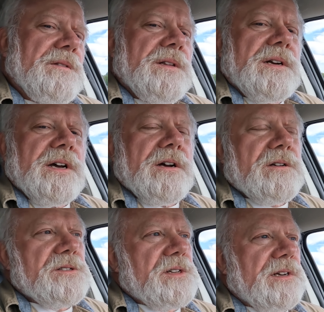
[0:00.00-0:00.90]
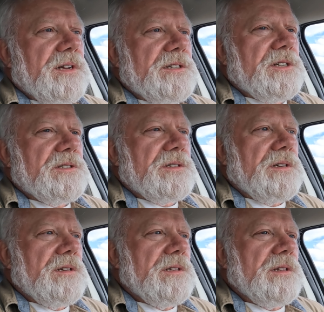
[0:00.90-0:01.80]
and then all of a sudden I just
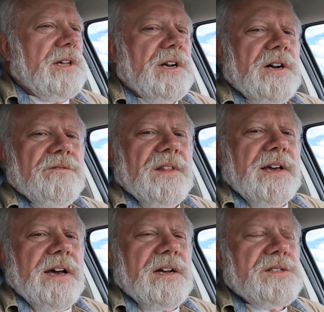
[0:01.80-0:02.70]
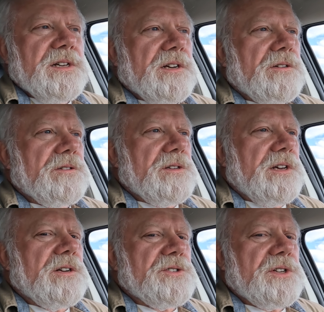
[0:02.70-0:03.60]
let off the gas,
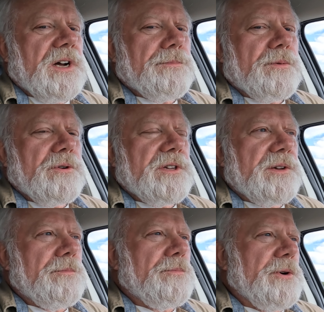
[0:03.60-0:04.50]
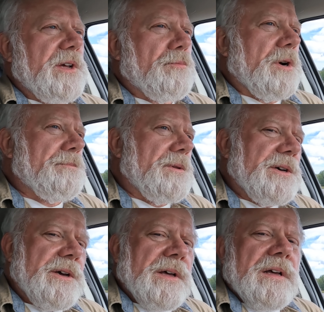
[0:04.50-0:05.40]
it'll stop really pretty abruptly.